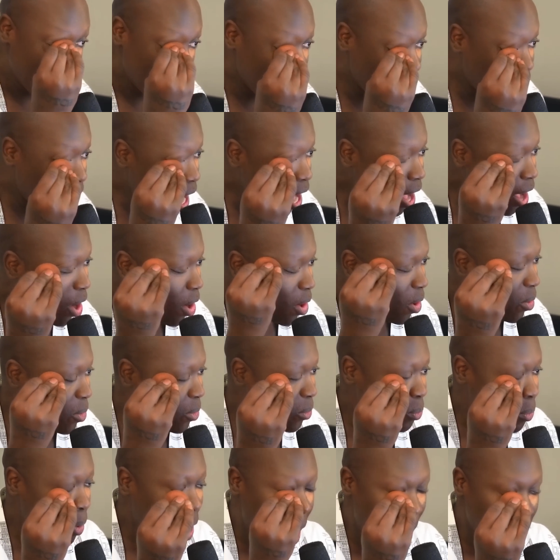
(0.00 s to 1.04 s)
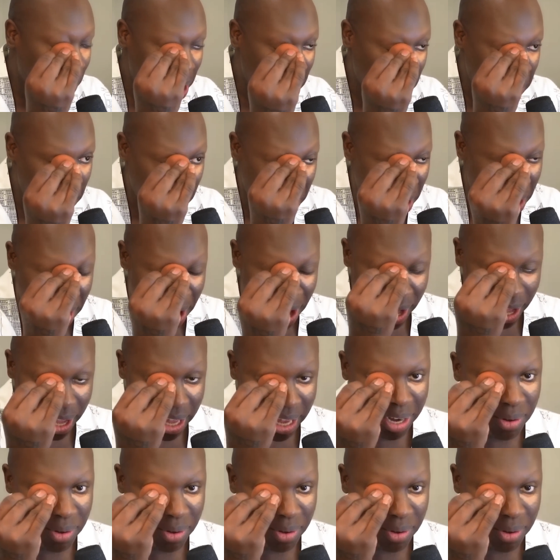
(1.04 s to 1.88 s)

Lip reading: No, Rob, come on.